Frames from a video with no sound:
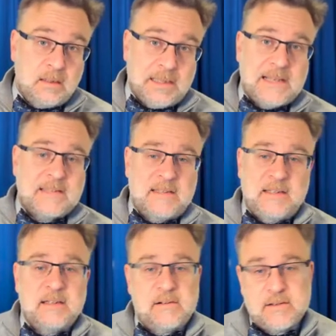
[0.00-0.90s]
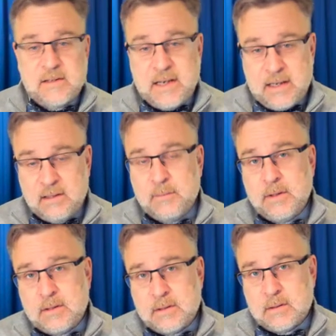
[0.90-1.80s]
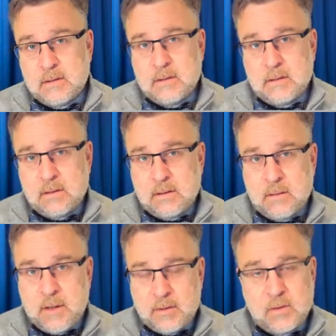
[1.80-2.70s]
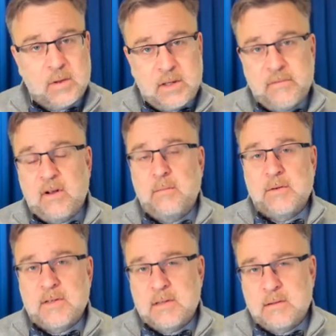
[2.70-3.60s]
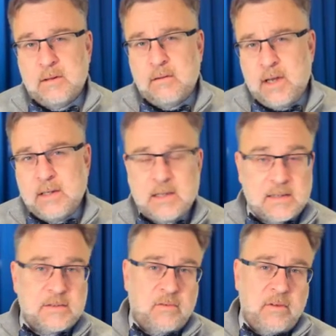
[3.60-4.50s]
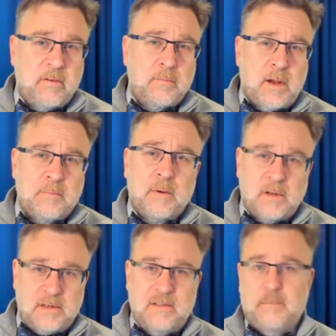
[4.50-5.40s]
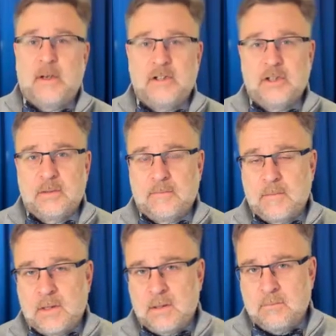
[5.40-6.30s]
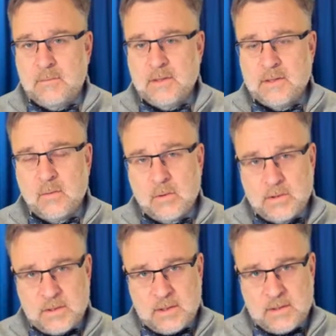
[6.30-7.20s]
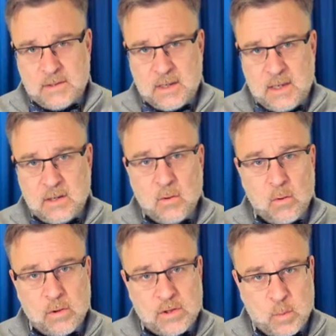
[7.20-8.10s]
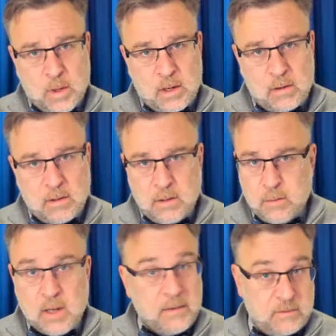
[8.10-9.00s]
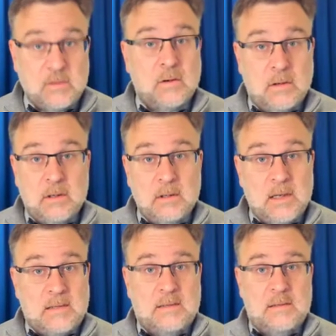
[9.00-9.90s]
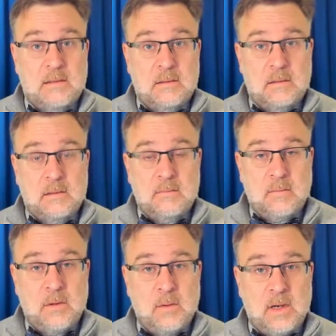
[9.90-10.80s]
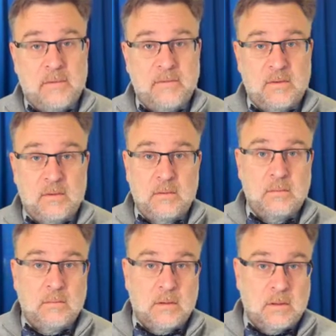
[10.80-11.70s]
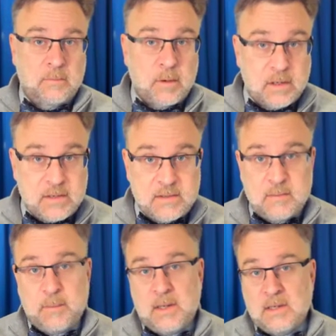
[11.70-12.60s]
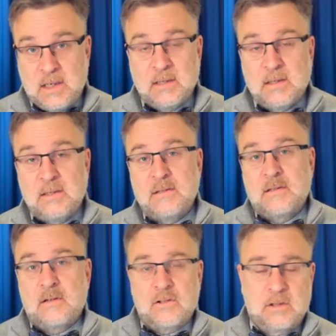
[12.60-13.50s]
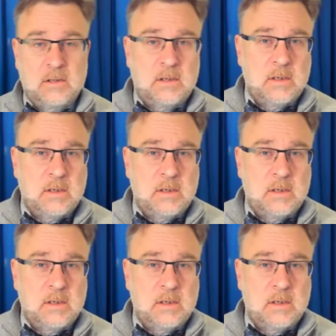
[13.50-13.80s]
Lastly, there is an element, about 25% of the grade, that's driven by participation. This course is a course where you have to talk in class. You have to participate in the discussion.